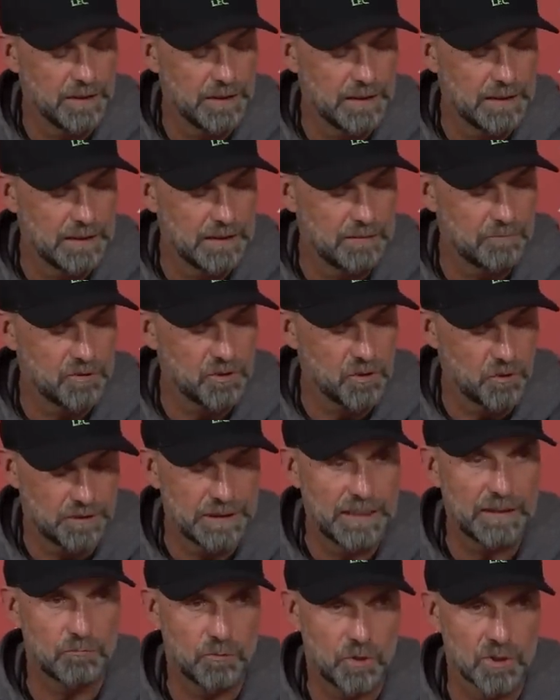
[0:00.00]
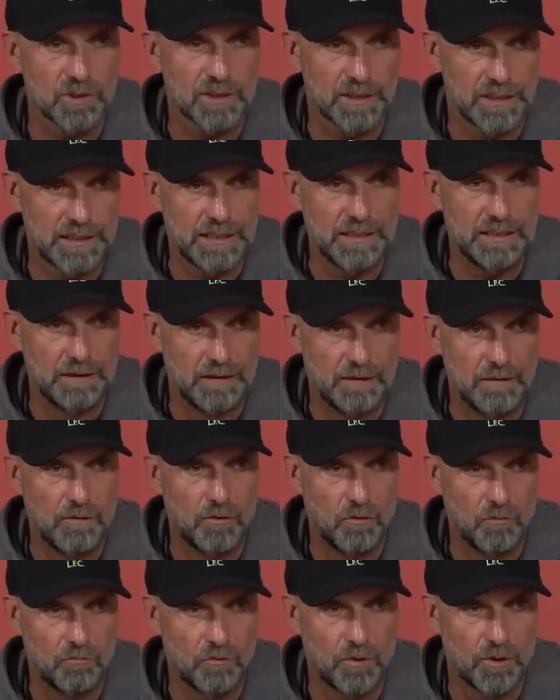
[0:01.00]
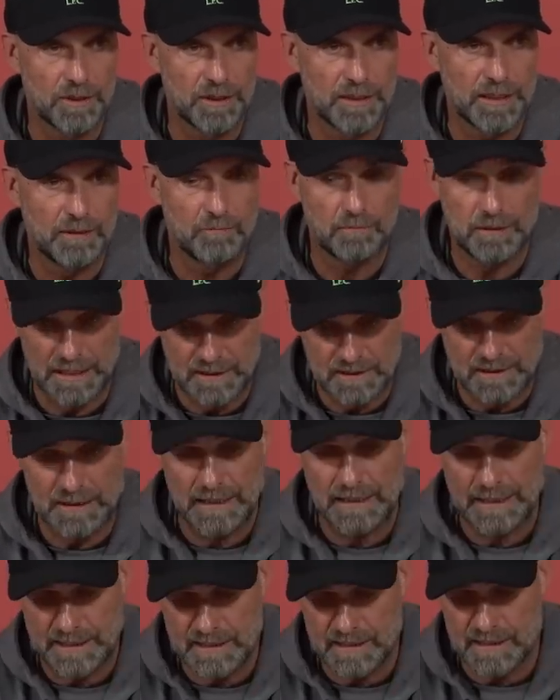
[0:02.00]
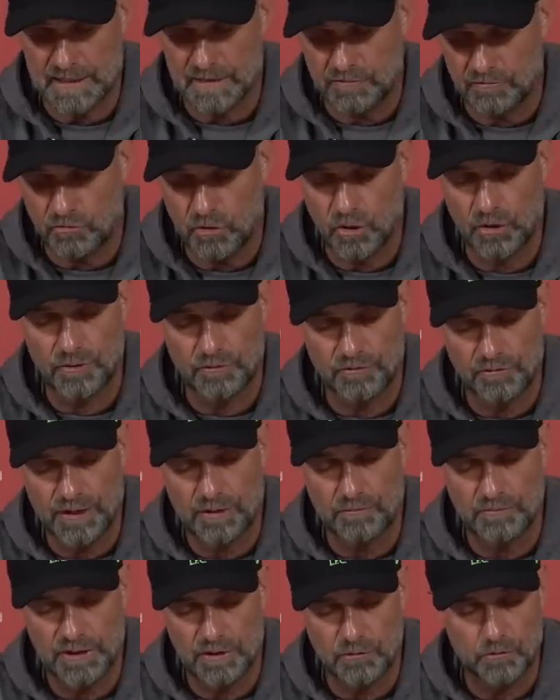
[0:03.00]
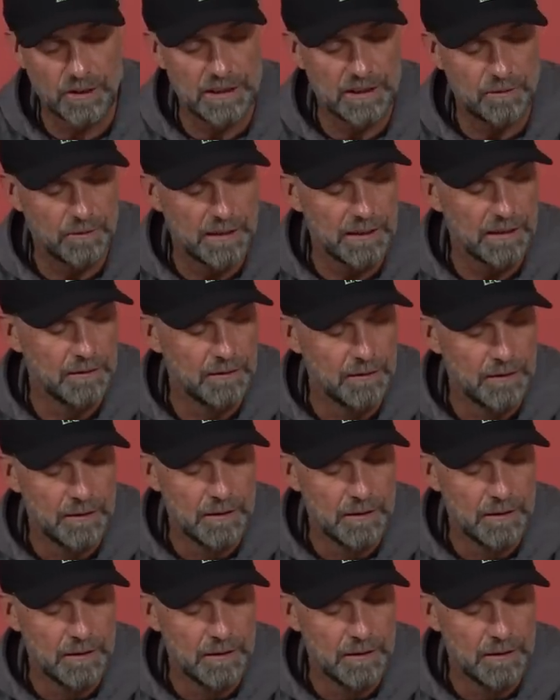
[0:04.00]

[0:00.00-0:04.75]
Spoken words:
So that was the key for the game. Plus Alexis in front of them did really well.